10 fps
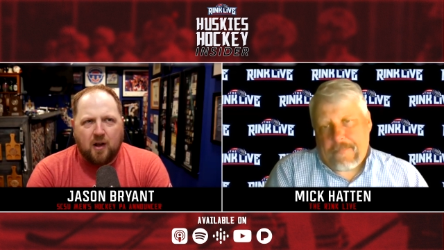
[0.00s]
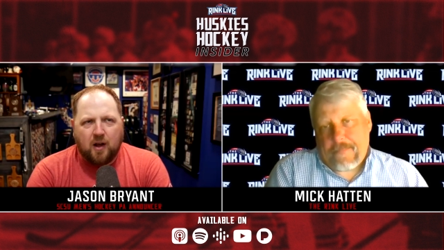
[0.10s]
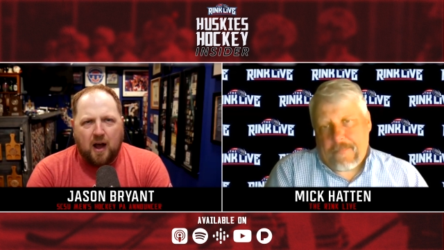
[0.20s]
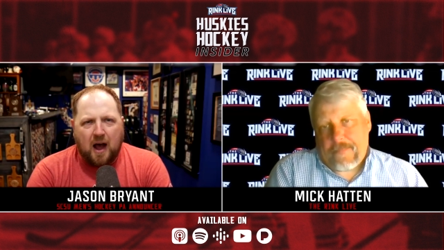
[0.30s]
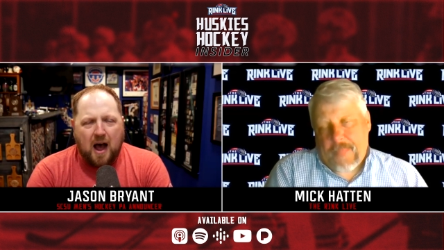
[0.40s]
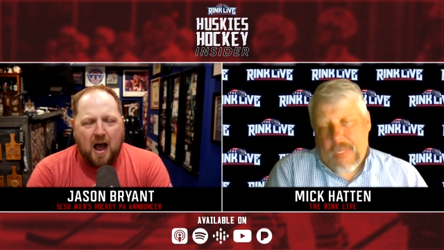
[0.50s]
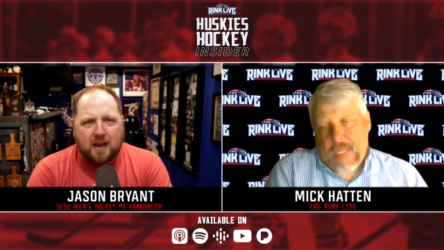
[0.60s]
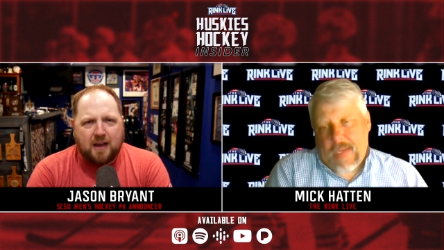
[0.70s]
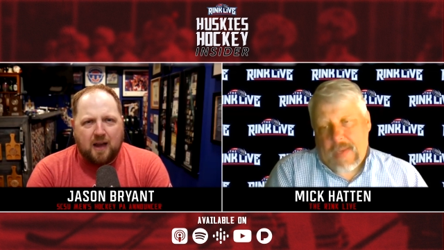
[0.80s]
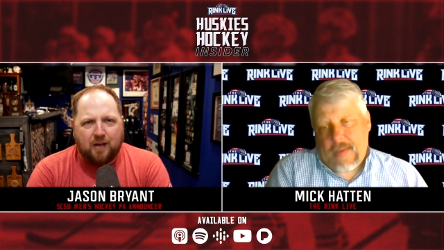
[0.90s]
Speaker 1: uh,
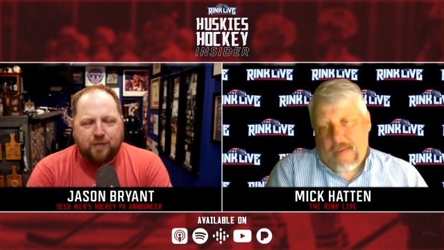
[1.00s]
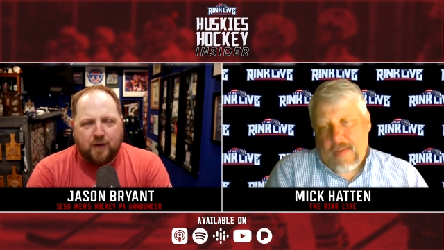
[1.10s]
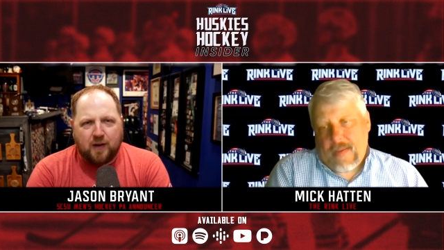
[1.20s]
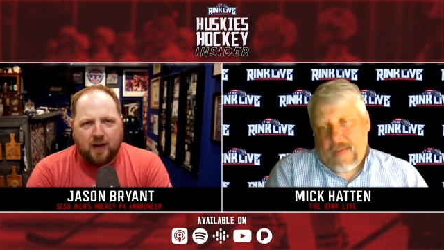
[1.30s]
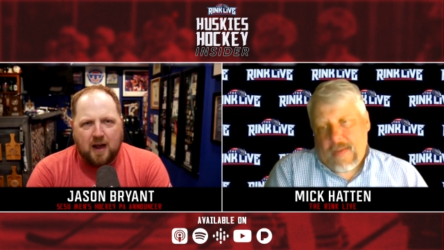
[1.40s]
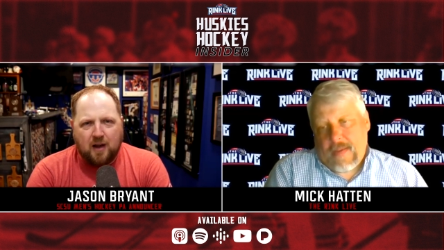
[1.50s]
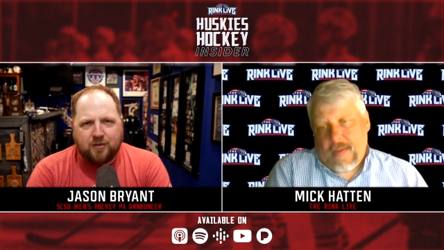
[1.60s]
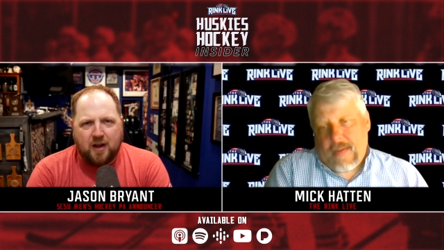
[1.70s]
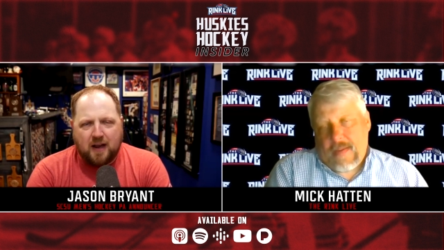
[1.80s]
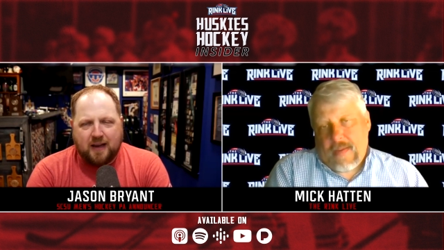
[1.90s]
hockey i feel like college
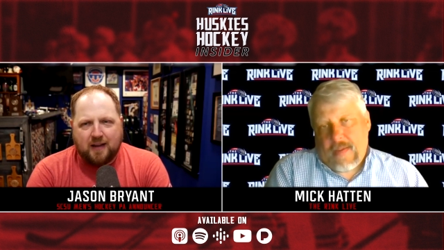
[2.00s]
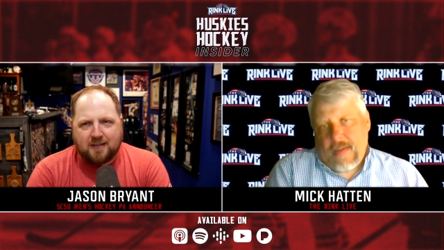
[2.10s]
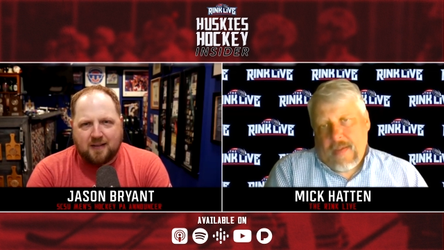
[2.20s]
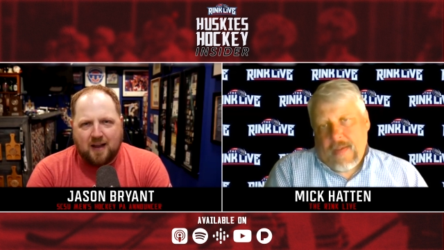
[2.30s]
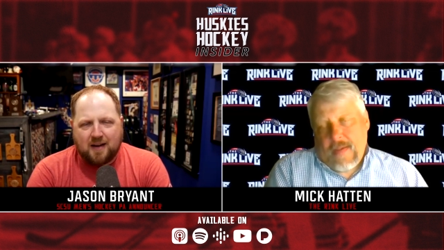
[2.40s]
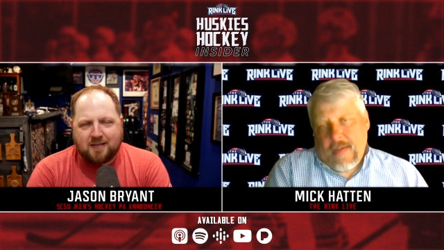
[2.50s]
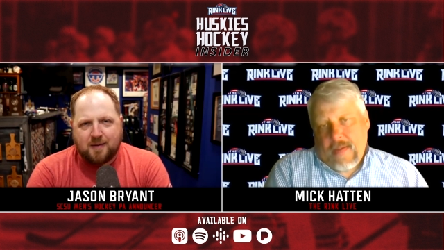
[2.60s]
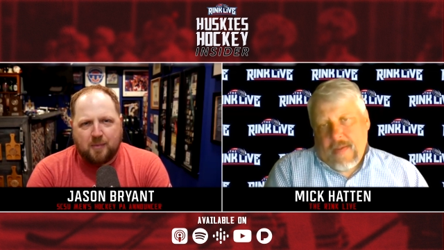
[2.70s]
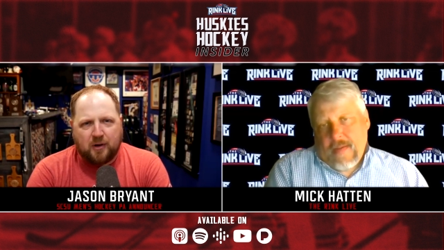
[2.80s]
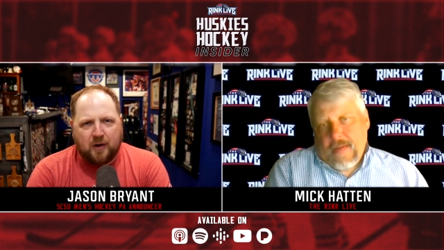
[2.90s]
hockey has a lot of
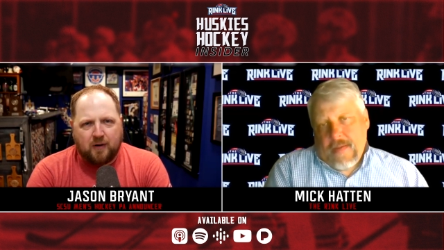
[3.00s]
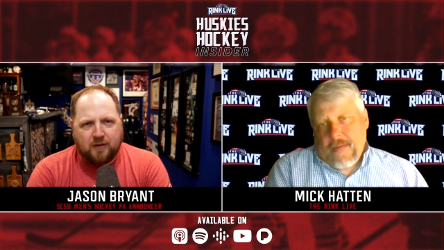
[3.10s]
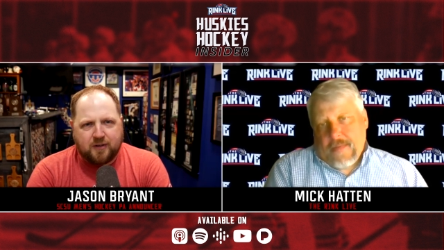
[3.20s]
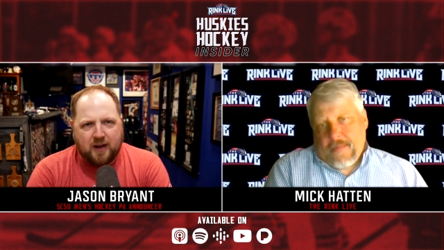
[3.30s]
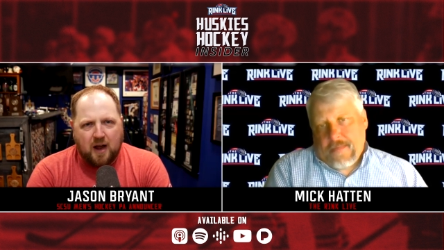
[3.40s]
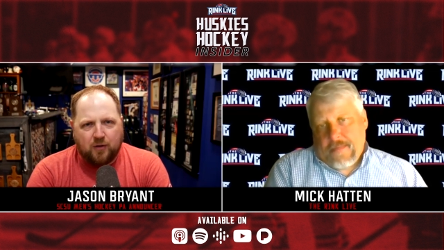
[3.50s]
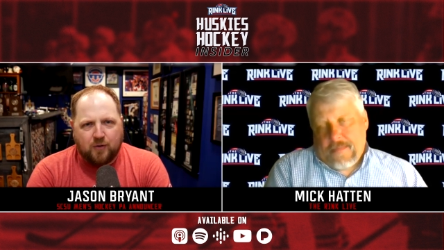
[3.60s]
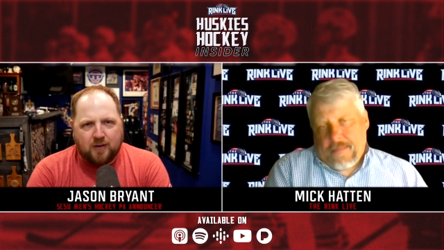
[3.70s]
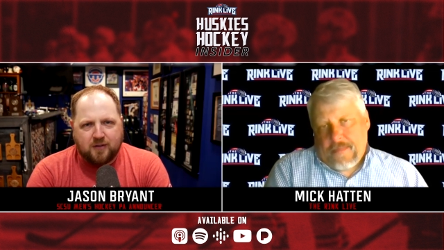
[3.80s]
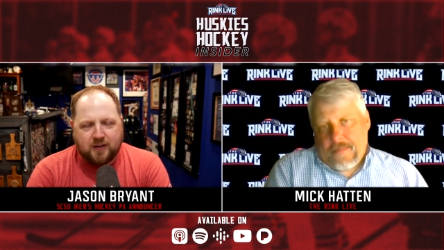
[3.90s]
similarities to college
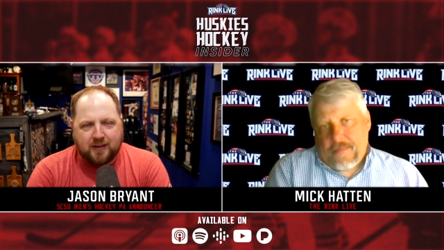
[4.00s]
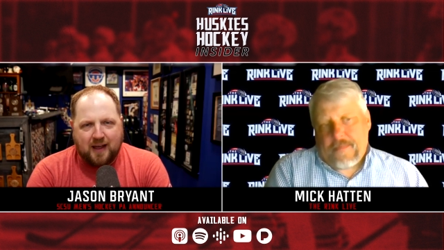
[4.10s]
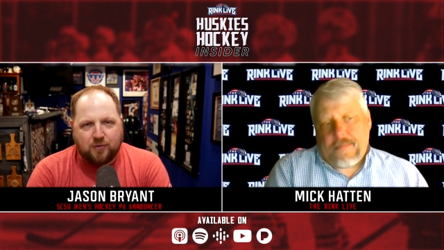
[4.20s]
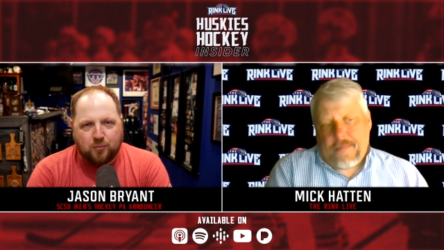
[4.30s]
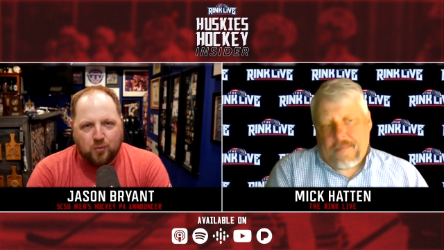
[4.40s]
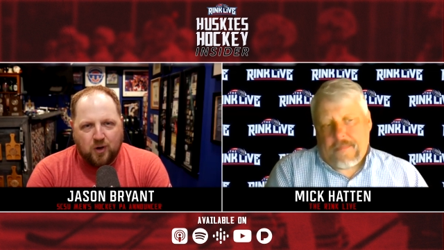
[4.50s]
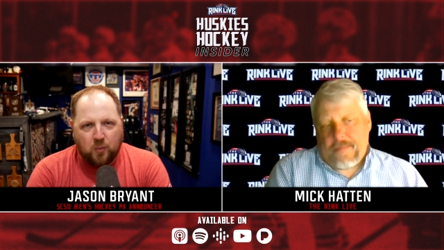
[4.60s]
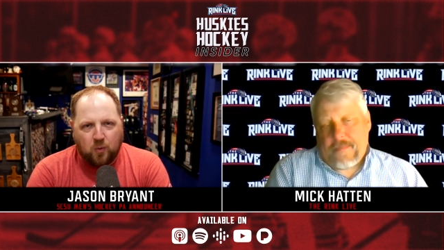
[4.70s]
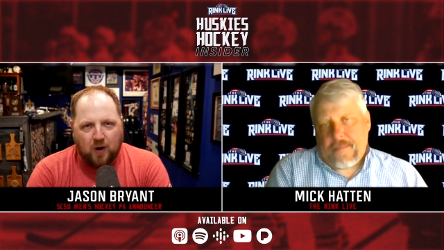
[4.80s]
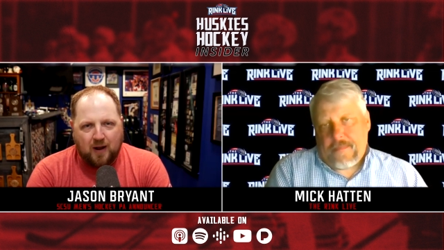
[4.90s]
wrestling and that is really
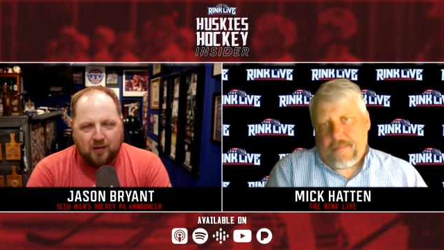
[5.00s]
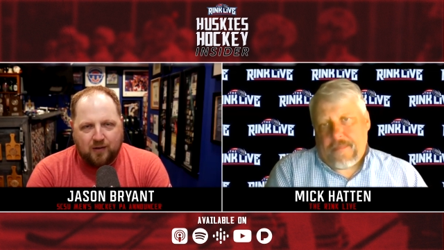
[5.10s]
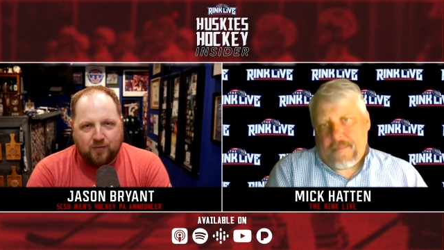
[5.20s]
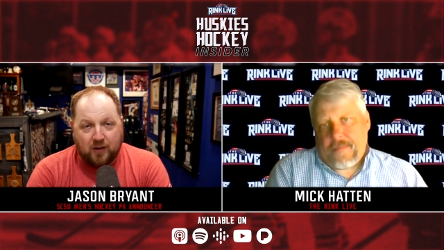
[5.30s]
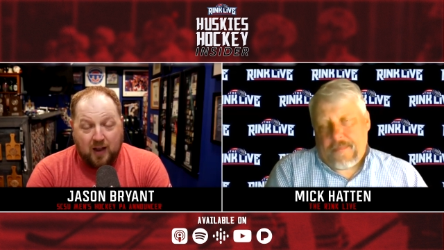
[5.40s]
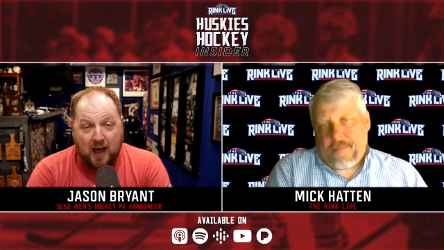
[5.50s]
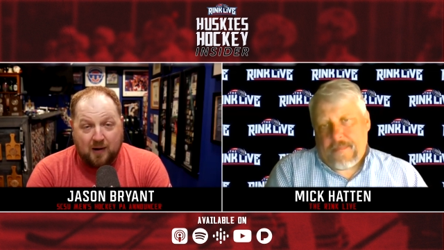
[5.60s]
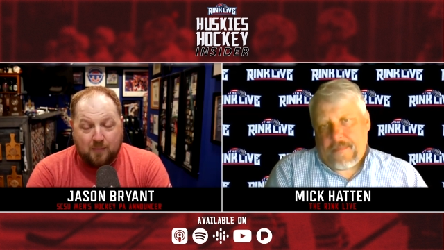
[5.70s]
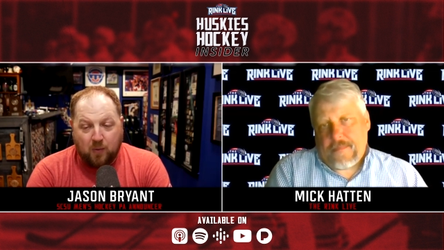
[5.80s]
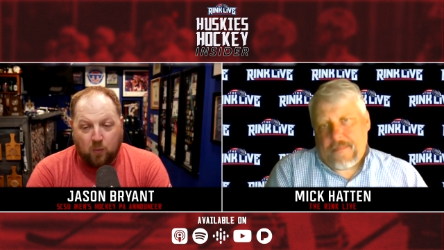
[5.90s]
where i live a lot of
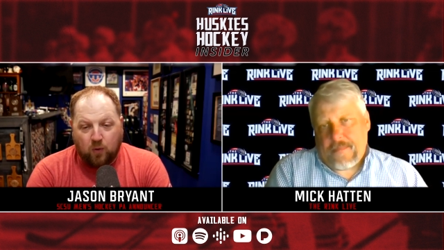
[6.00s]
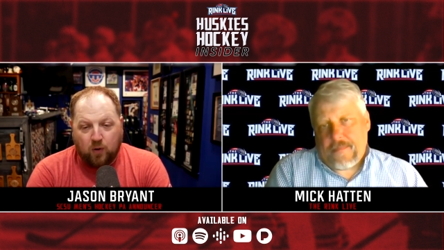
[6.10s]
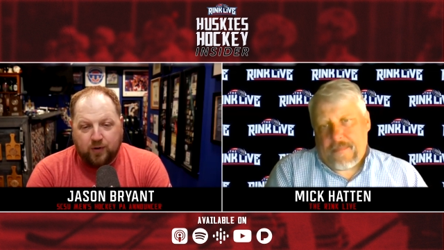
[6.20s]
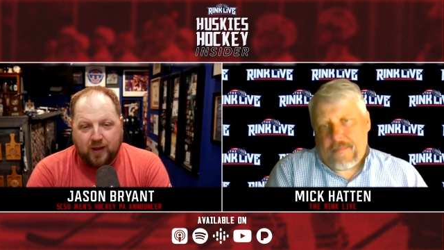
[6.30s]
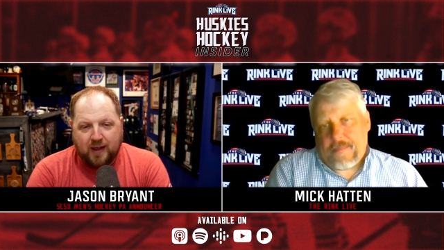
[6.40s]
my world